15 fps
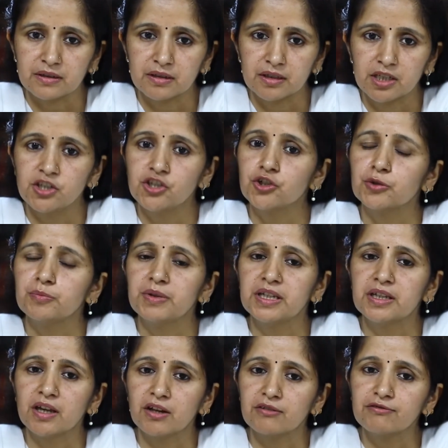He should be
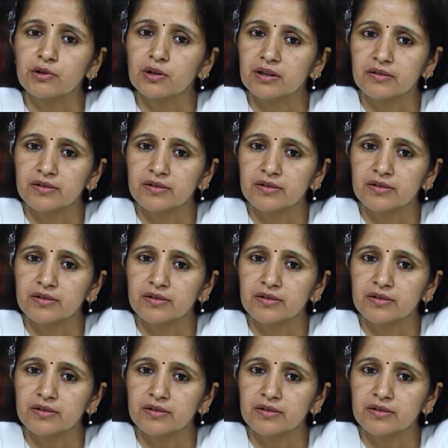careful and